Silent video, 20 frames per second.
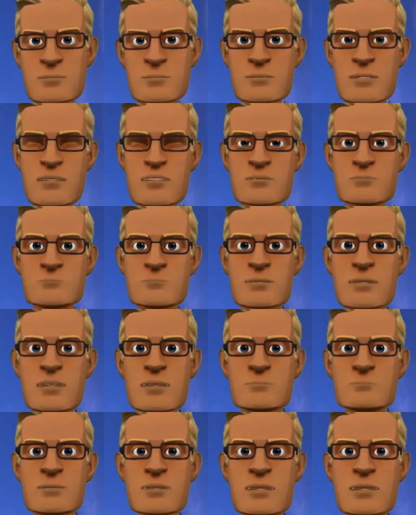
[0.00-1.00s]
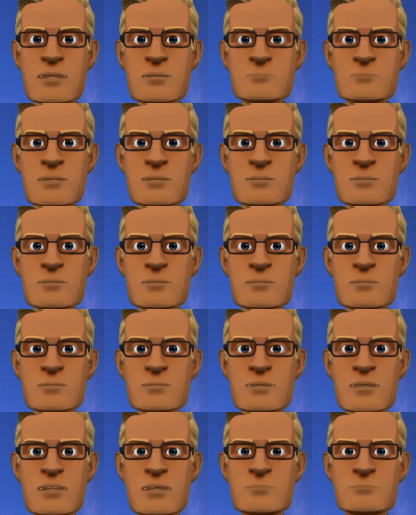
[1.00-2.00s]
Well, it's definitely not Eve,
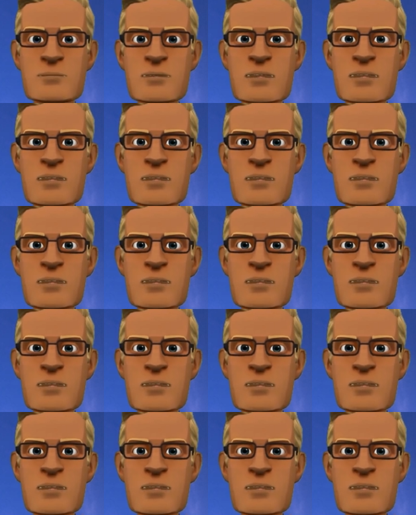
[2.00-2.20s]
who